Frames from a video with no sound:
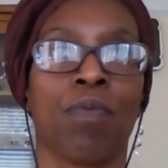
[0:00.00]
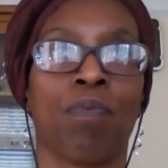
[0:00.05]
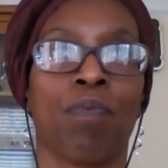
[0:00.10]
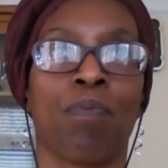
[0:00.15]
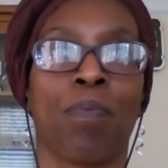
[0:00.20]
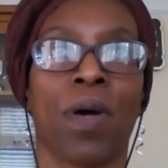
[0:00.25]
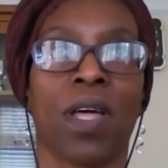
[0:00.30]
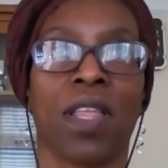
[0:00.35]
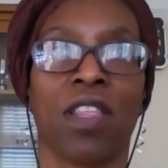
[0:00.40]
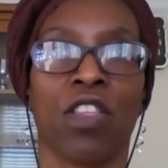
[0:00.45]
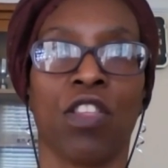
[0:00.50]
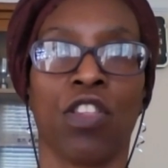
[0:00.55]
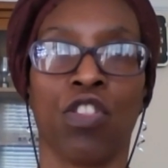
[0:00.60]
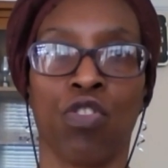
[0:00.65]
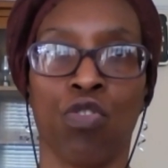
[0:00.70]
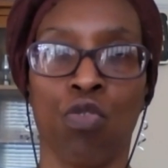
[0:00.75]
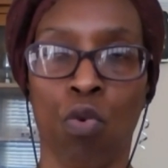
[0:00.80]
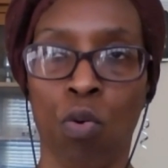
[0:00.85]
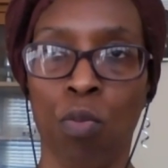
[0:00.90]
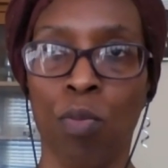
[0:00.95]
But
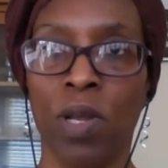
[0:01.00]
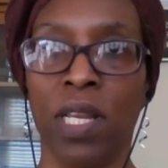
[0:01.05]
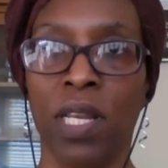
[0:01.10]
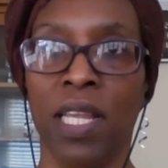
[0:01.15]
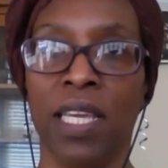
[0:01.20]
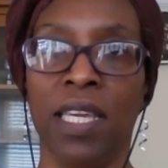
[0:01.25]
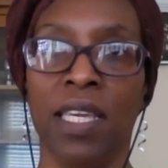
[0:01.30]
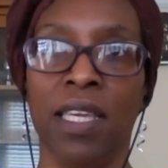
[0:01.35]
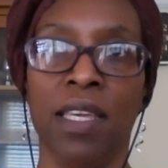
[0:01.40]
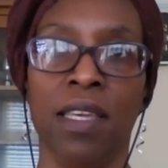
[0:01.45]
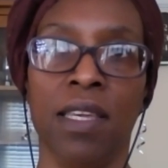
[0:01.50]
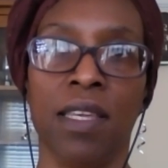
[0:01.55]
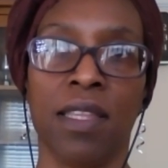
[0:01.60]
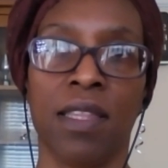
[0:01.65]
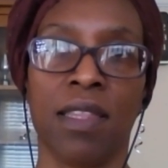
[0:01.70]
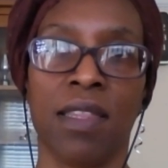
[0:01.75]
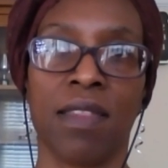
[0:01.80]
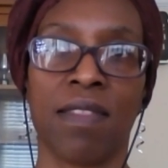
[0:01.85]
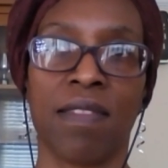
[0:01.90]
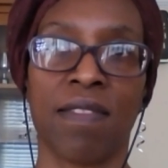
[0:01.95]
normally
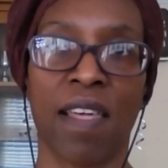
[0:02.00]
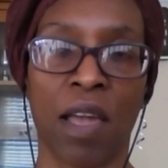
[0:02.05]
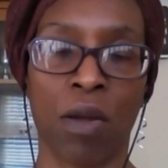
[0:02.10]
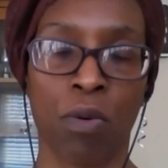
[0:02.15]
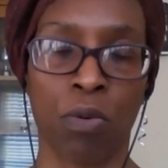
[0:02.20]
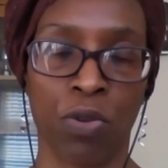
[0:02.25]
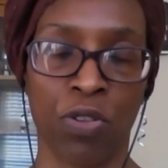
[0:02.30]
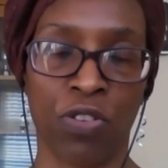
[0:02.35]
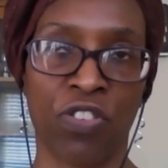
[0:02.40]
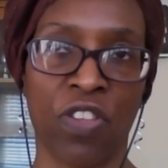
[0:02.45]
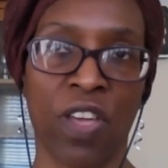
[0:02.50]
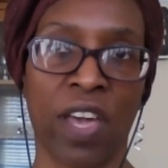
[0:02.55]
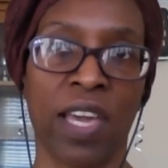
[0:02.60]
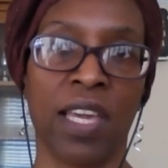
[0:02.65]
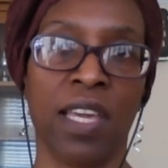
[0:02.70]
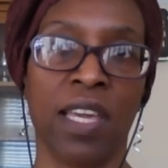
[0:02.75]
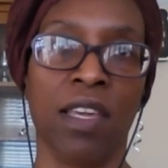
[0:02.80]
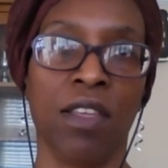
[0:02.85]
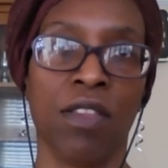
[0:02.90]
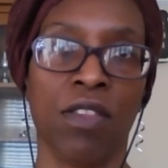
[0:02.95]
they will
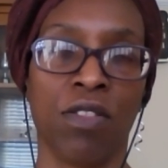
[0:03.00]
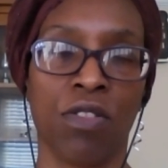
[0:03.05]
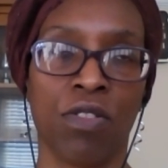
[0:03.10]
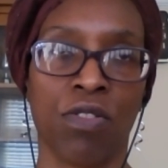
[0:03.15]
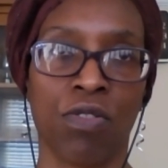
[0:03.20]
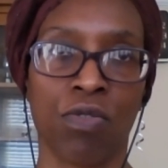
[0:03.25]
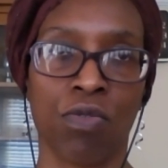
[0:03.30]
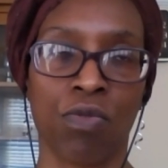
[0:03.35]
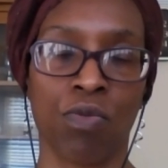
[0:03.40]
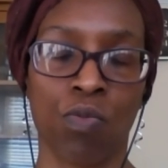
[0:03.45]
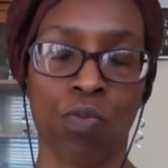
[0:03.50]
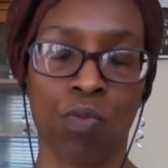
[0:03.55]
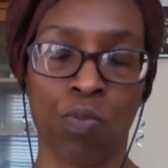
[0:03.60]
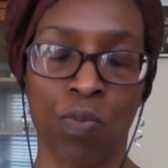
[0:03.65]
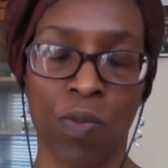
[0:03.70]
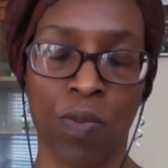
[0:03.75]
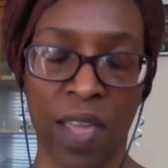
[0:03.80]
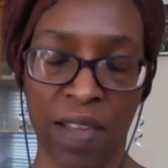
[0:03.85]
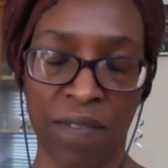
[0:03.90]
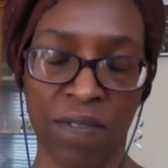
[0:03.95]
say
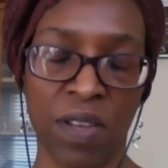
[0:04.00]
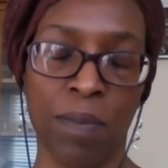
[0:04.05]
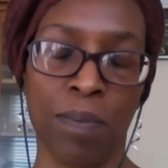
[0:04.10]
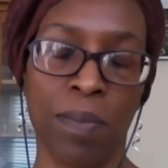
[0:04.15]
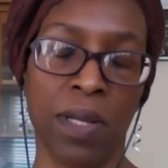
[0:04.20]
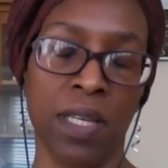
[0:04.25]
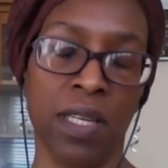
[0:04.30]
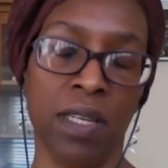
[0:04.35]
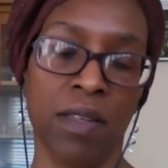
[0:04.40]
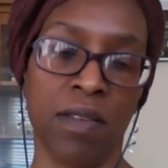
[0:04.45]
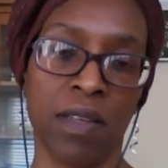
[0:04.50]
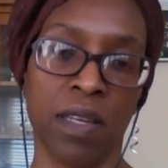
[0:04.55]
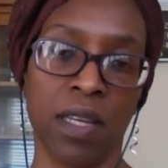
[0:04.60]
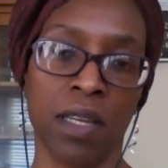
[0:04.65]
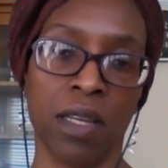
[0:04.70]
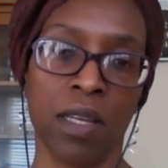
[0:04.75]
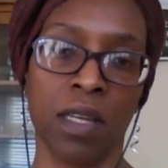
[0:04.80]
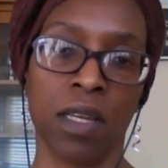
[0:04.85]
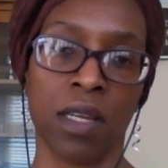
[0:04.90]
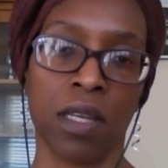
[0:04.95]
heavy
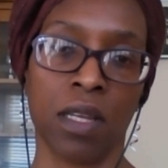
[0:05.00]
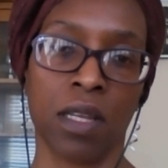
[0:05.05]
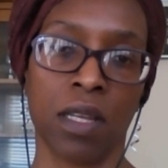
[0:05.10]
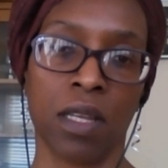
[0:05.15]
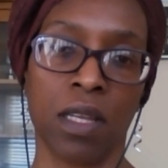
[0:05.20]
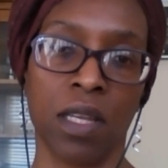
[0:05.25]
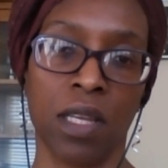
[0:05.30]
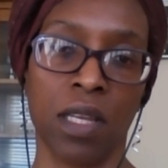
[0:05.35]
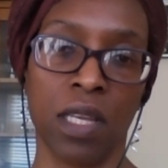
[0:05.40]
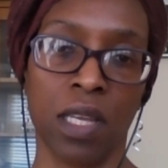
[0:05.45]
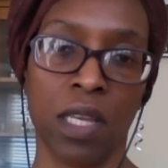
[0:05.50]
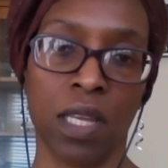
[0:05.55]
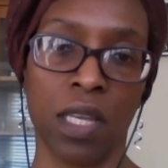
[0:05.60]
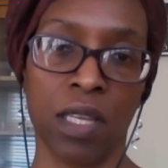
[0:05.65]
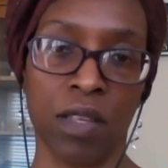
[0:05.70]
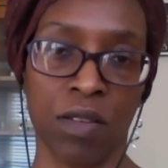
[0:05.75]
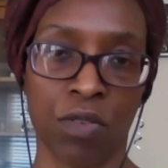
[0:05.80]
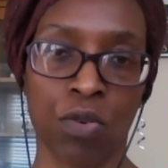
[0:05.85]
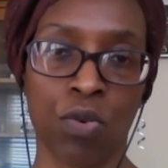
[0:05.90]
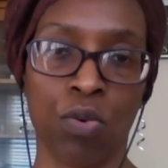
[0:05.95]
bleeding
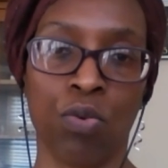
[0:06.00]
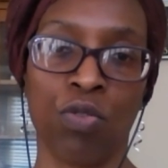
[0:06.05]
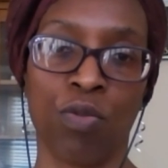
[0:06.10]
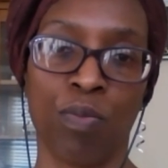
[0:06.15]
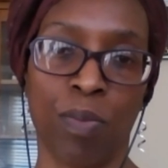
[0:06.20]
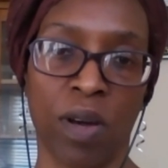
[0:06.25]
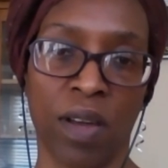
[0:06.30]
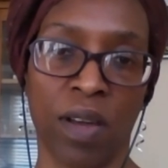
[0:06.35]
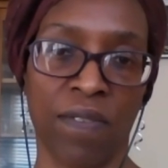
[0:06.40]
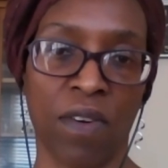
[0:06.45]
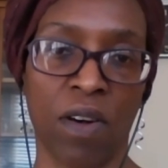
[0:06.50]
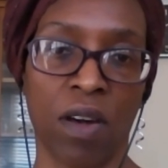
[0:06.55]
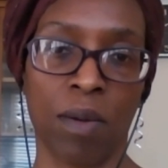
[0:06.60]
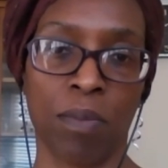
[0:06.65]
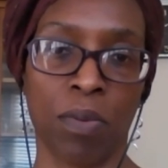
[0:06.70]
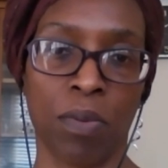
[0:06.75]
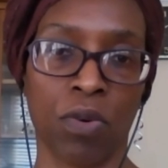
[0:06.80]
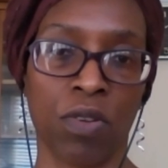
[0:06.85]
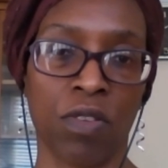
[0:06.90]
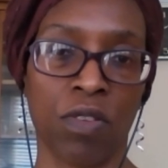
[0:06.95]
is caused by
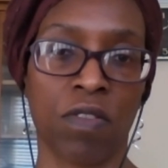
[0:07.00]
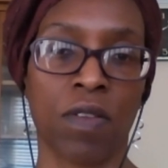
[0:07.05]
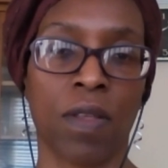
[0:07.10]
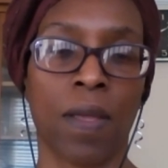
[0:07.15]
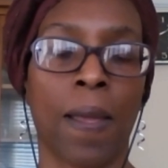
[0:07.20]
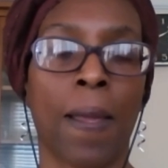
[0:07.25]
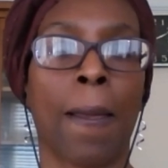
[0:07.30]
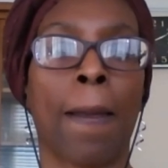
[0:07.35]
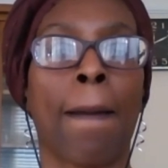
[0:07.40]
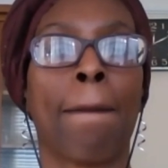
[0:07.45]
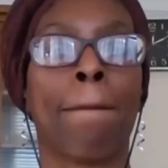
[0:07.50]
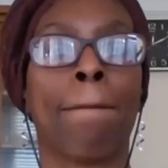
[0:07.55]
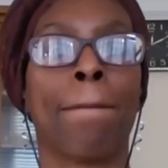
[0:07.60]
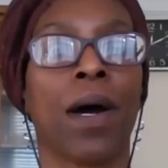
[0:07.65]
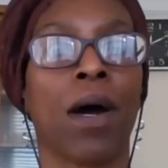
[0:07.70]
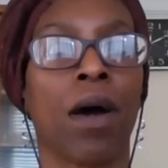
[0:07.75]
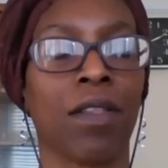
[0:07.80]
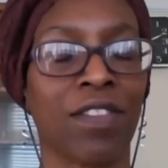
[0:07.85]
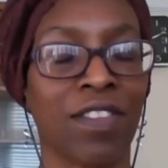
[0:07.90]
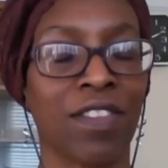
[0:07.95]
fibroids.
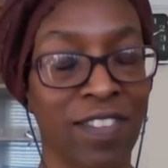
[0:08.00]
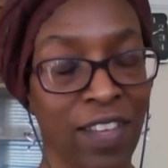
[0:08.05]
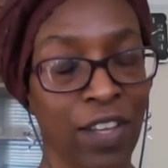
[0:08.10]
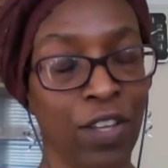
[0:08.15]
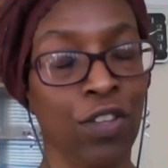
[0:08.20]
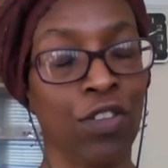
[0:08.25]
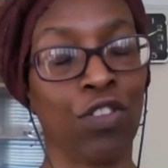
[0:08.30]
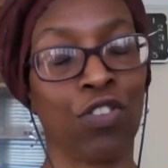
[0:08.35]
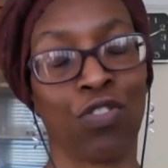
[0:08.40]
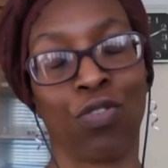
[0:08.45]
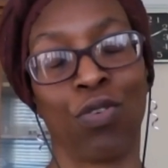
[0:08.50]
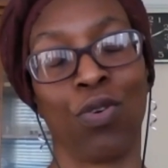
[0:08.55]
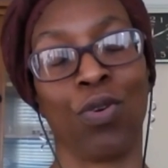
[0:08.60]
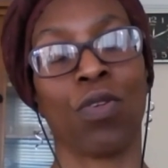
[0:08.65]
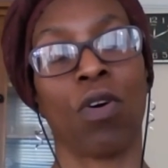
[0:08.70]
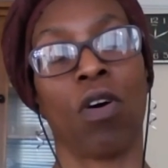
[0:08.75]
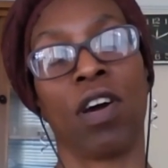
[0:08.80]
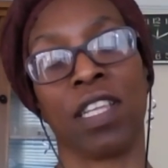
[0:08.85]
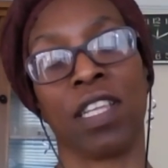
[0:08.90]
But to tell you the truth, I